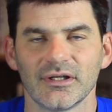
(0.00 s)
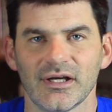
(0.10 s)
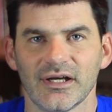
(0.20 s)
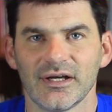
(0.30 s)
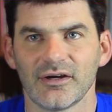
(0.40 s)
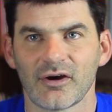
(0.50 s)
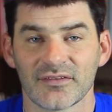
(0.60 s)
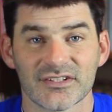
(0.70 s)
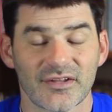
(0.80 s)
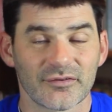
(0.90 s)
are
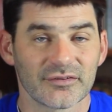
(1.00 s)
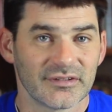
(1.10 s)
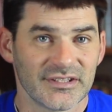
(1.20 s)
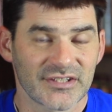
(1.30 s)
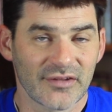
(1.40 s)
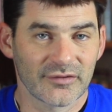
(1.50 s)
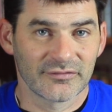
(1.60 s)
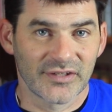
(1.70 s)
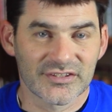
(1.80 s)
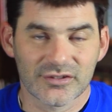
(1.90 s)
these other
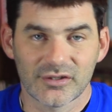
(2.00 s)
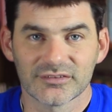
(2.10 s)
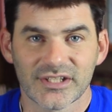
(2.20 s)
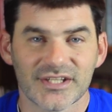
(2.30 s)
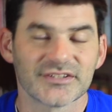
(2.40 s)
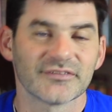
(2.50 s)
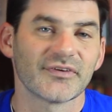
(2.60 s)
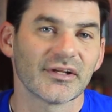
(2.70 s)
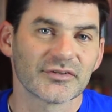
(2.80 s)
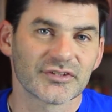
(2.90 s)
events called Days of
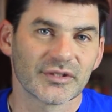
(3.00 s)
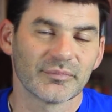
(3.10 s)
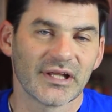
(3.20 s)
Fellowship.